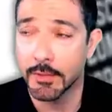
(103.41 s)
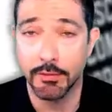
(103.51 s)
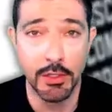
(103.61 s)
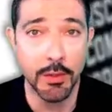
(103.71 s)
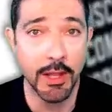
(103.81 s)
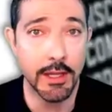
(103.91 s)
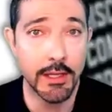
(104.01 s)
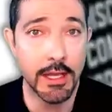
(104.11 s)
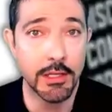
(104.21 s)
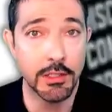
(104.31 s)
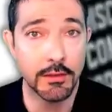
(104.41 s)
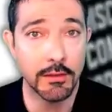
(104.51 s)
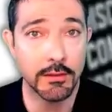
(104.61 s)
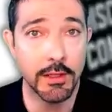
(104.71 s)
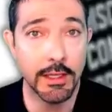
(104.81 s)
The United Nations
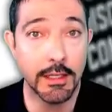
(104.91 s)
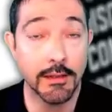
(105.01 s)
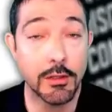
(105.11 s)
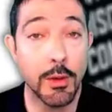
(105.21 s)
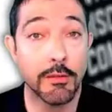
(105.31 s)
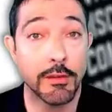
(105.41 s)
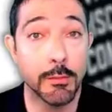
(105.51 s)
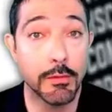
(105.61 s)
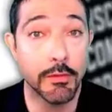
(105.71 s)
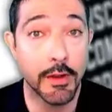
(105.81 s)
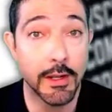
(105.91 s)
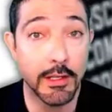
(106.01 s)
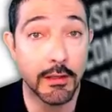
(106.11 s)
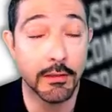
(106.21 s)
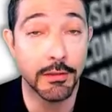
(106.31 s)
is saying it, then you have to be very
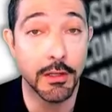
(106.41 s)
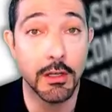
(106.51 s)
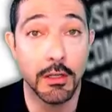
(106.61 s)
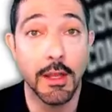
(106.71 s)
concerned.